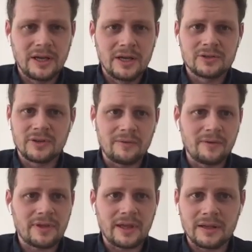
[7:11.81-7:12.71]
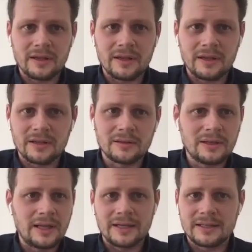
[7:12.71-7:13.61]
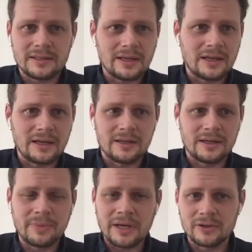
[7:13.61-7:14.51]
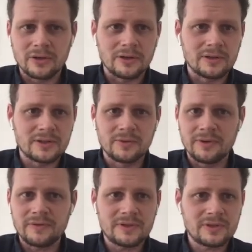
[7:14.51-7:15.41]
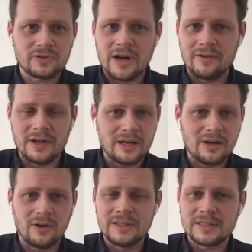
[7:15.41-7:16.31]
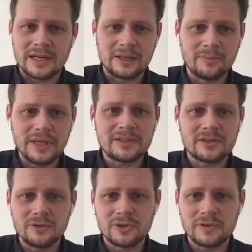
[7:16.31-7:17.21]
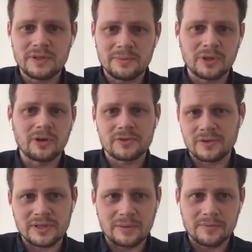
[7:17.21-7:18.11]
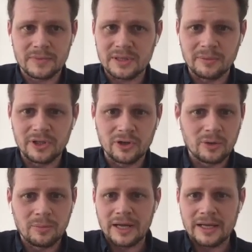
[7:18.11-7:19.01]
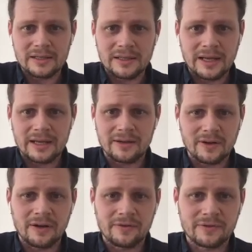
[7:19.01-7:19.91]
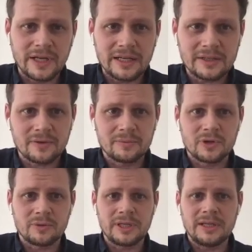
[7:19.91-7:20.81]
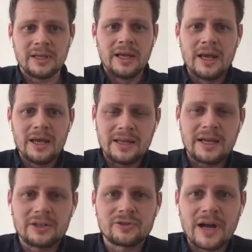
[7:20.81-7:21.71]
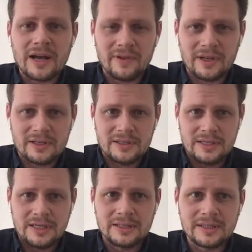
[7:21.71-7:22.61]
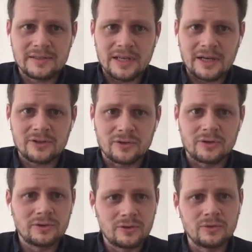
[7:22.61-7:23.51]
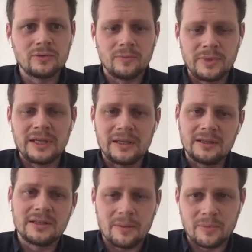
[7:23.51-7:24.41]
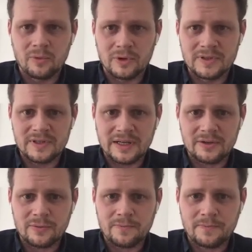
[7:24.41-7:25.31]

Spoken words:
So everything like Peloton, Swift, Strava, all these kind of big solutions, but also some in Europe like Freeletics from Germany, they are driving this sector to being the number 1 sector.